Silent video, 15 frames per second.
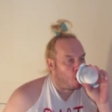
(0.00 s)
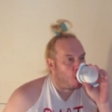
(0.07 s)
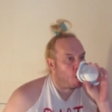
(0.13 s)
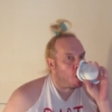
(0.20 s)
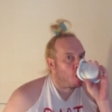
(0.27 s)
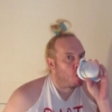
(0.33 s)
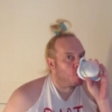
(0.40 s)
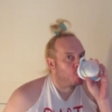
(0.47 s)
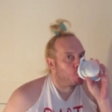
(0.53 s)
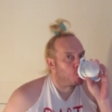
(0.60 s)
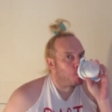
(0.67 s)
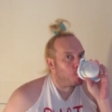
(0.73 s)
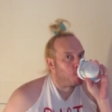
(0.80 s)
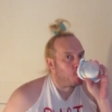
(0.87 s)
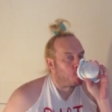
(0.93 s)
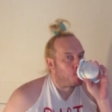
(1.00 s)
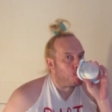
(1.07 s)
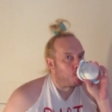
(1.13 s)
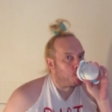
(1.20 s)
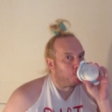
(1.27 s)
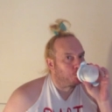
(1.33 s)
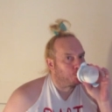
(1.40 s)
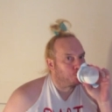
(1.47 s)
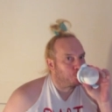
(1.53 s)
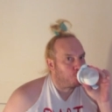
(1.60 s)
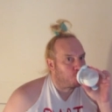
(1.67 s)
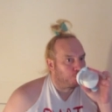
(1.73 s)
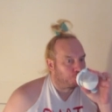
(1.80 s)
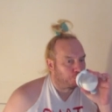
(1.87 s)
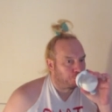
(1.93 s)
What is it that's
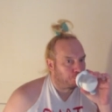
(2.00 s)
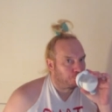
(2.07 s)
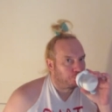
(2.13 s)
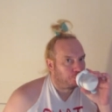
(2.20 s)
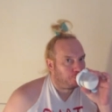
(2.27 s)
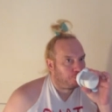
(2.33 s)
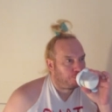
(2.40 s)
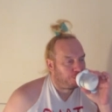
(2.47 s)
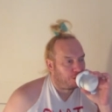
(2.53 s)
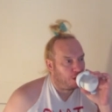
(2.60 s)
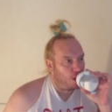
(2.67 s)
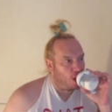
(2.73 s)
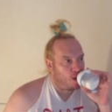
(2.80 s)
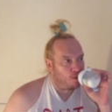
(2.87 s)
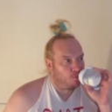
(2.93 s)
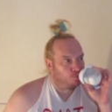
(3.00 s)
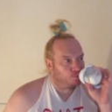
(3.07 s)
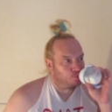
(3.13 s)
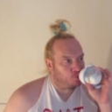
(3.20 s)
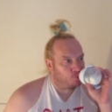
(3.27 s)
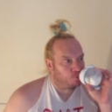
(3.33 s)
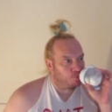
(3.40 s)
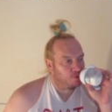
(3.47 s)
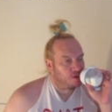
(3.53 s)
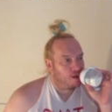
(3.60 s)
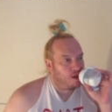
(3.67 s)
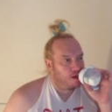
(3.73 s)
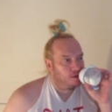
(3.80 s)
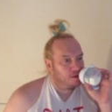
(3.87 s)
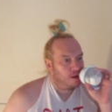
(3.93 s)
important? Fat
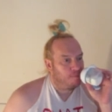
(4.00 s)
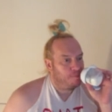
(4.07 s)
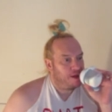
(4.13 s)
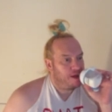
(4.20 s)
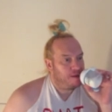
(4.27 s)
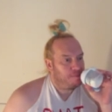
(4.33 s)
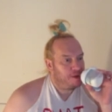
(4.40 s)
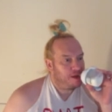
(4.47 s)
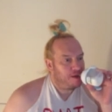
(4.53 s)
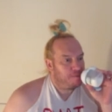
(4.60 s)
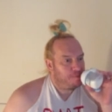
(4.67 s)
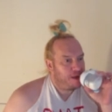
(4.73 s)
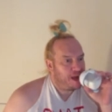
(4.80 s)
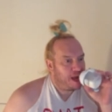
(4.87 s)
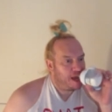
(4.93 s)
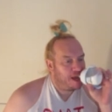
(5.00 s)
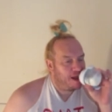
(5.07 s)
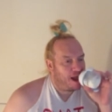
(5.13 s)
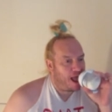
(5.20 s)
baby. Asks. Me, me, me.